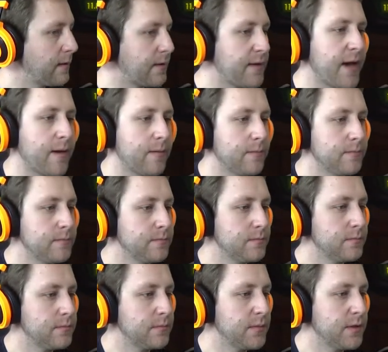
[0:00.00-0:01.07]
yeah
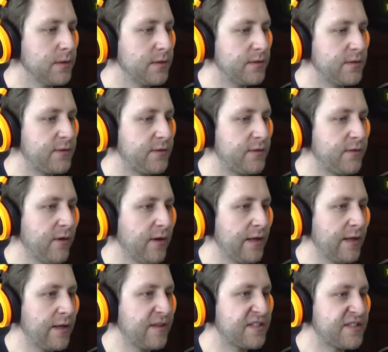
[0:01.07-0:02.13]
do a
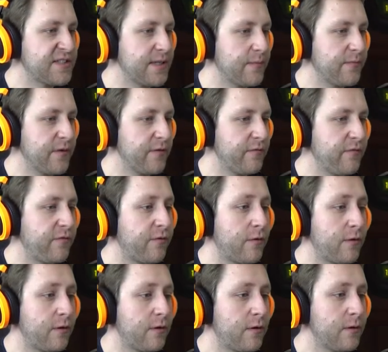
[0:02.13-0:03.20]
little something
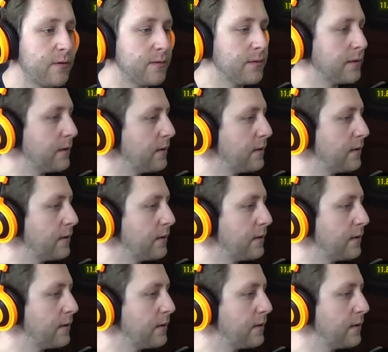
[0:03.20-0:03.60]
for